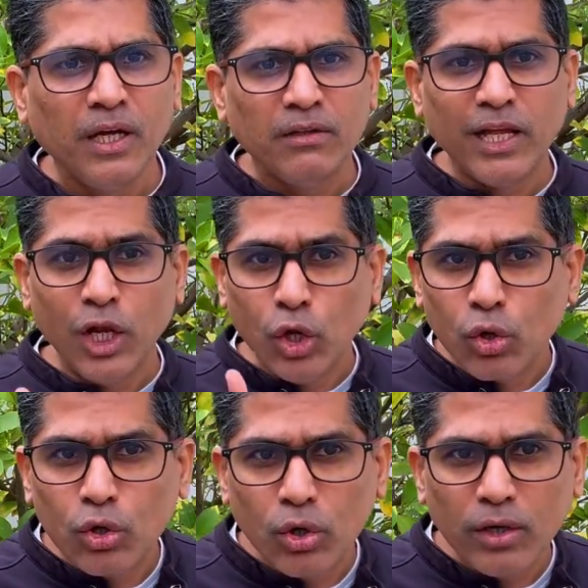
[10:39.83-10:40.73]
They
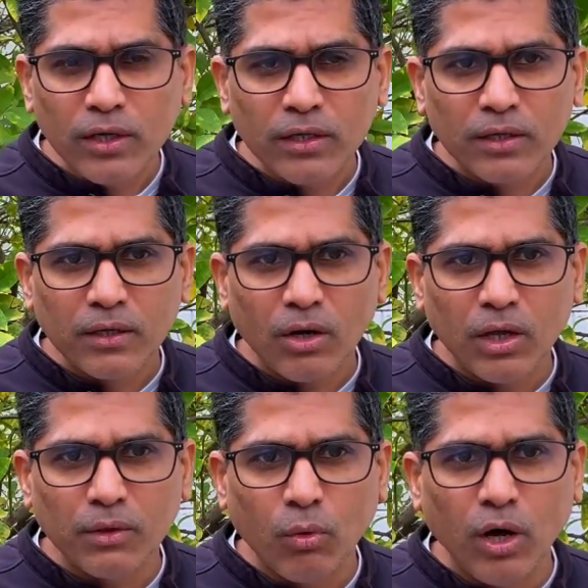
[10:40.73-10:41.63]
look good
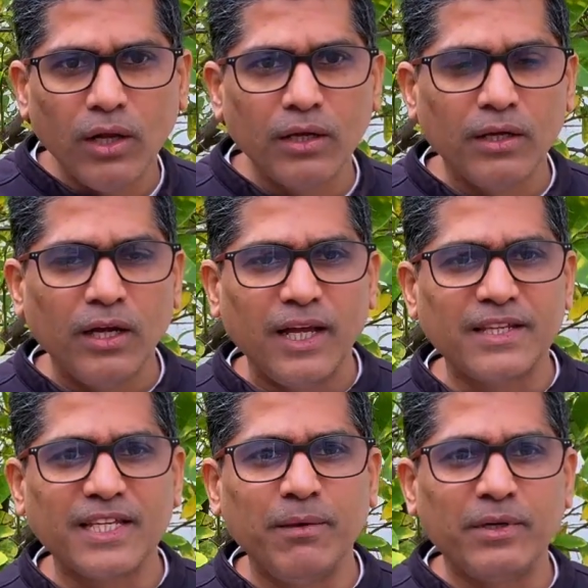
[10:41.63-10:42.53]
on the wall. At the
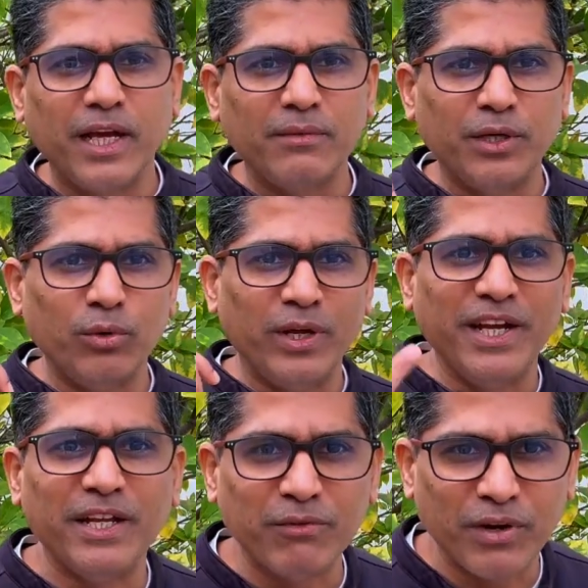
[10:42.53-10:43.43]
same time, they do
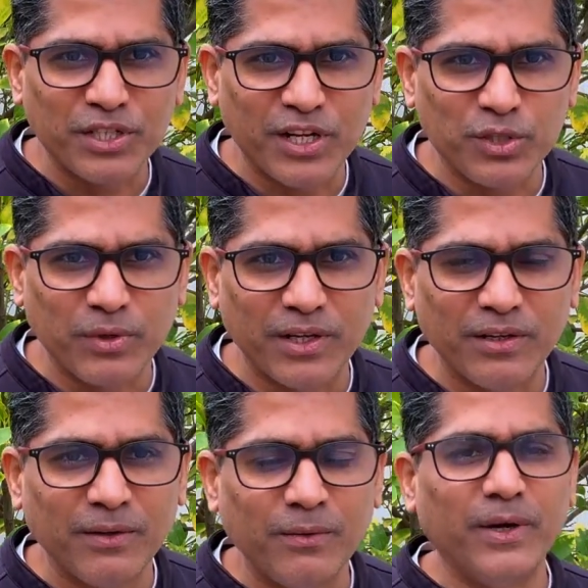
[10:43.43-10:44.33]
heating function as well,
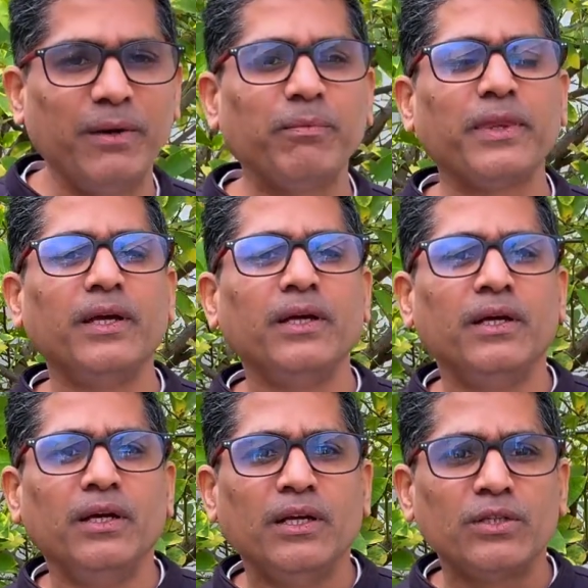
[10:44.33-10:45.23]
right?
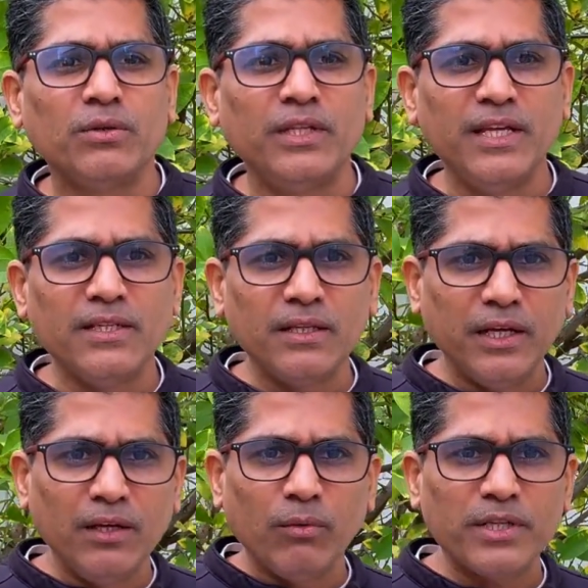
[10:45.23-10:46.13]
So these are the
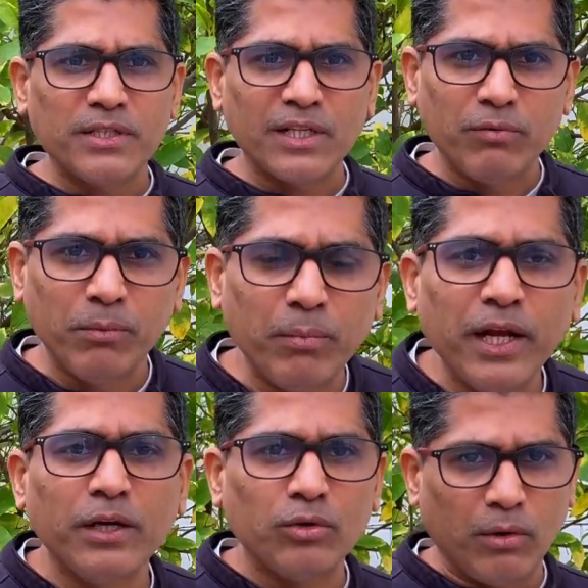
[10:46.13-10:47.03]
innovations that we
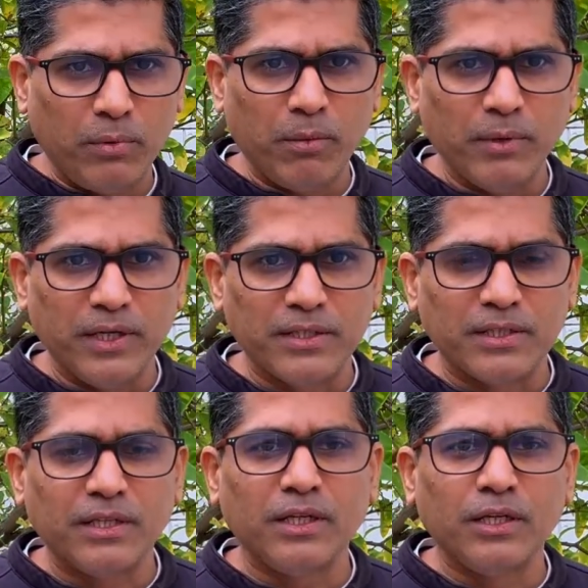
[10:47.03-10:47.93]
bring to our properties
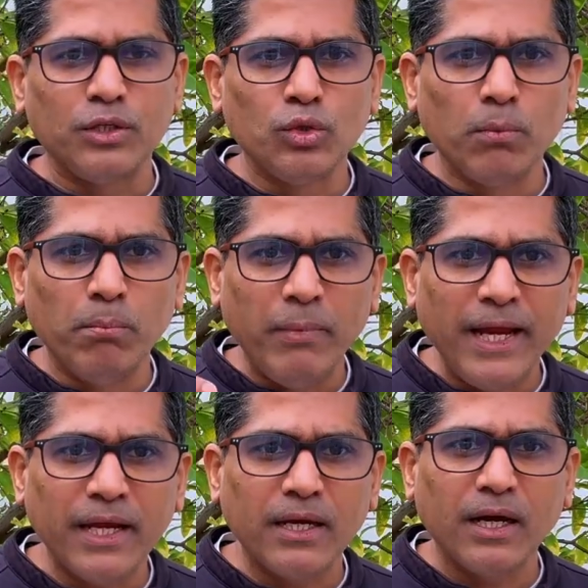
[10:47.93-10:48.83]
to
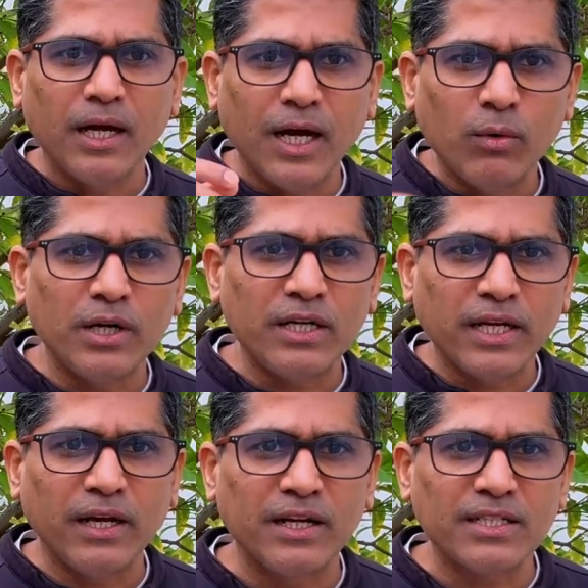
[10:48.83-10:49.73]
make our
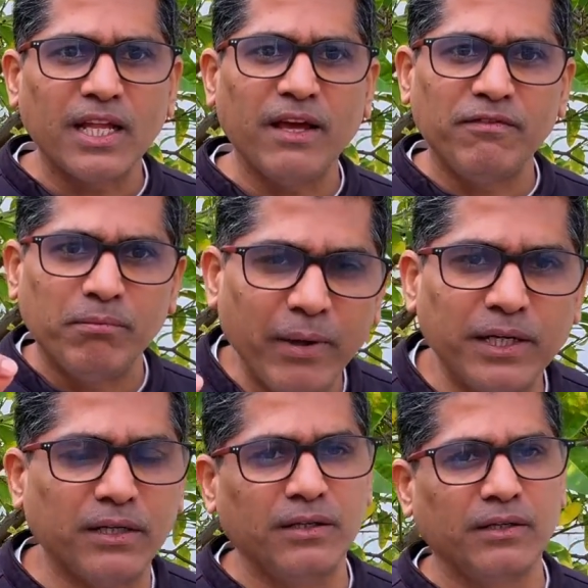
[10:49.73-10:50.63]
tenants' life
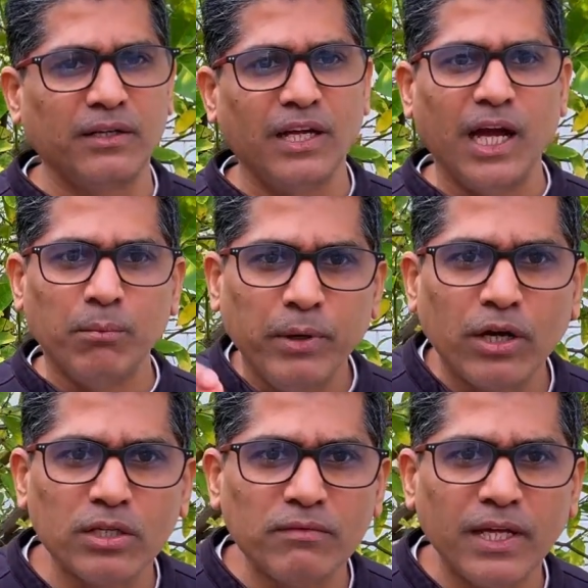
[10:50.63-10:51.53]
better. And
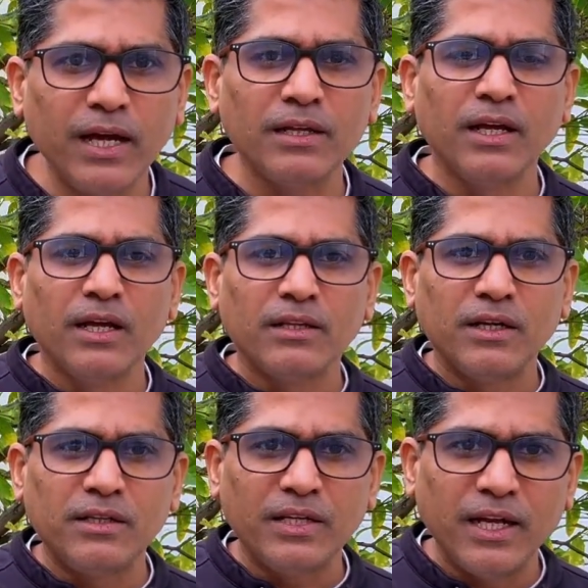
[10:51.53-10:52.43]
because of that,
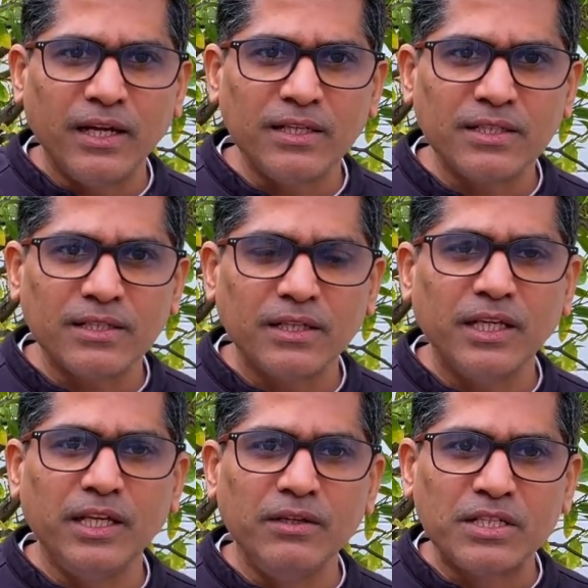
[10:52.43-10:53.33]
the tenants,
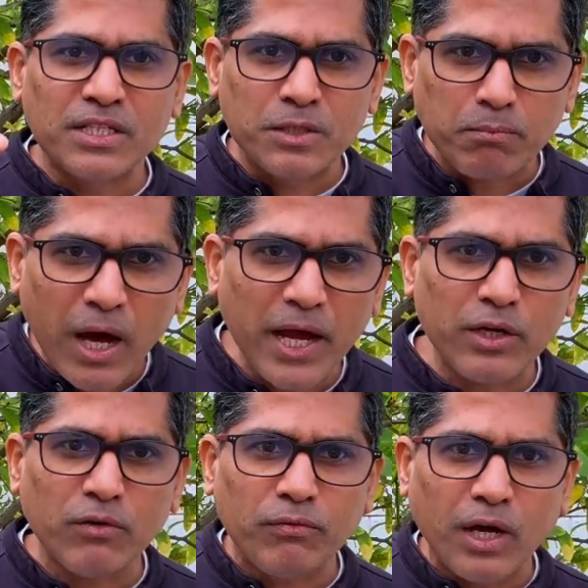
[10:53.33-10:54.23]
in spite
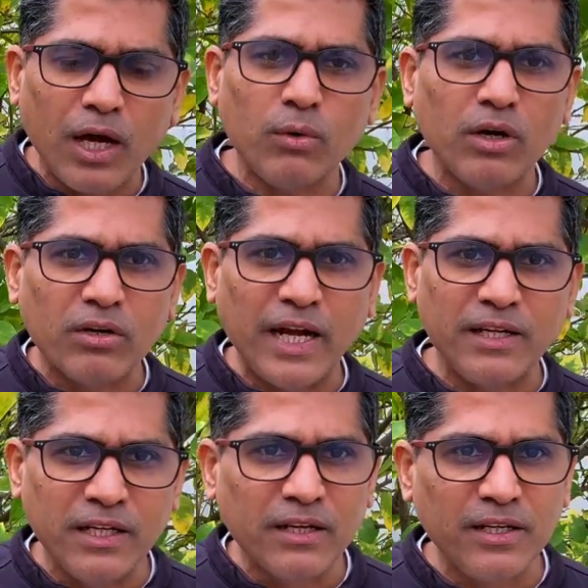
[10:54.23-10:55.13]
of our rent
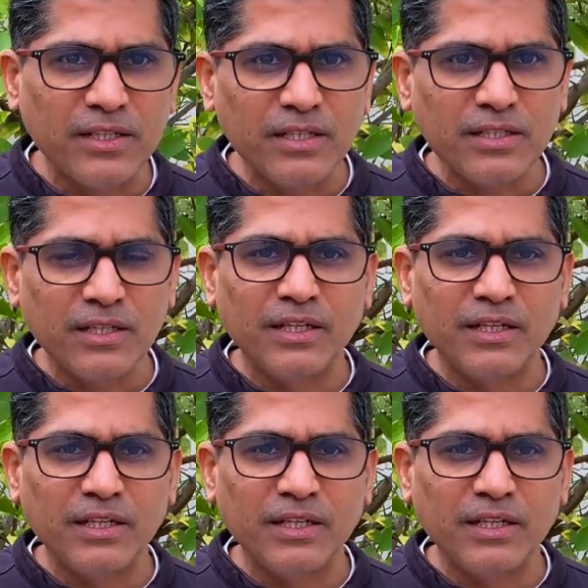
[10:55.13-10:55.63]
increases,